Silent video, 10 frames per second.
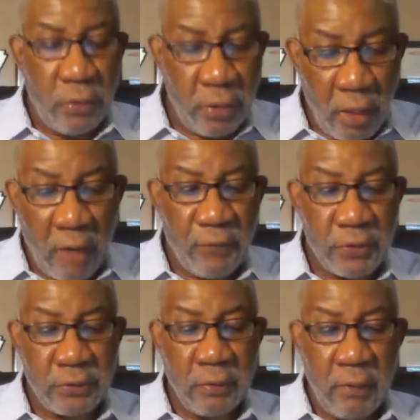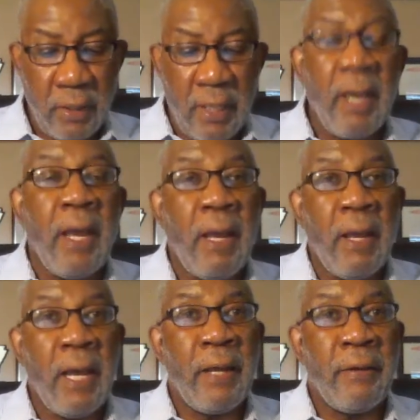The officer
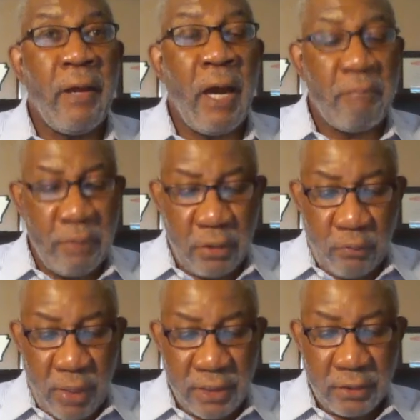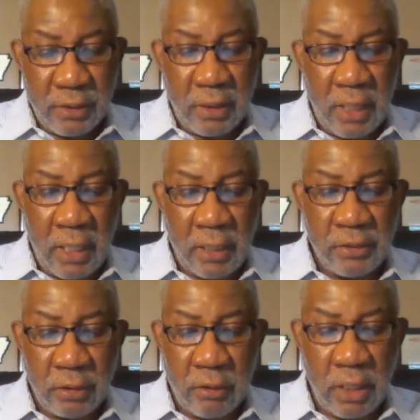had not been arrested
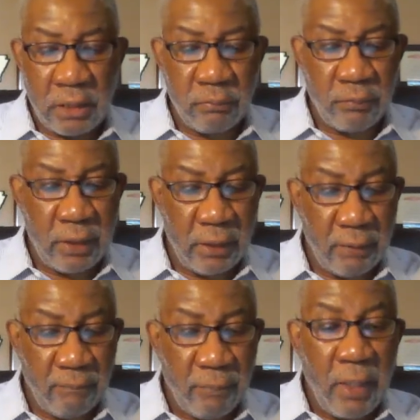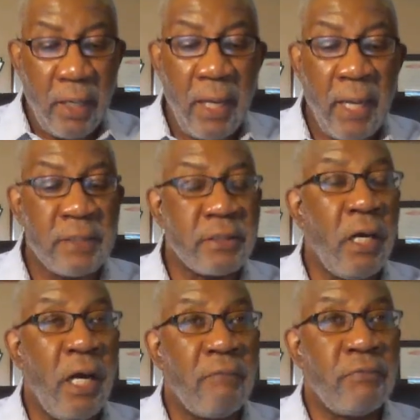and charged with killing as
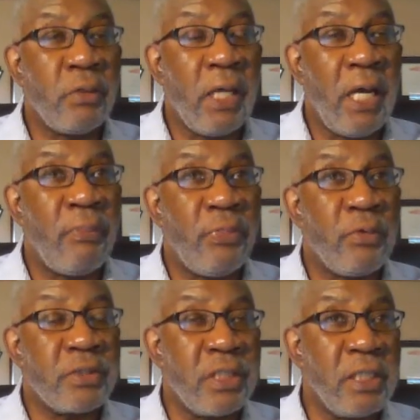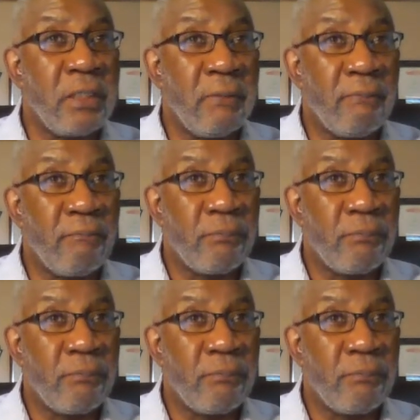of July 13,